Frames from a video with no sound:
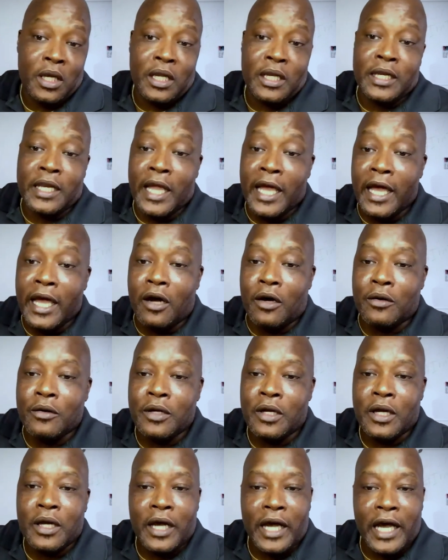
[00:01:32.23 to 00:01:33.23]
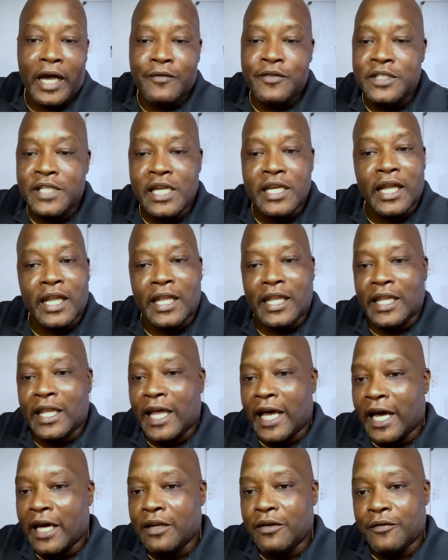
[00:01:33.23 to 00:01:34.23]
now I've seen a
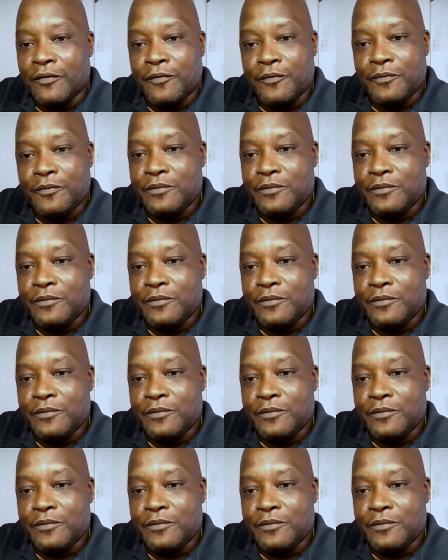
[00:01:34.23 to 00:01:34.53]
lot of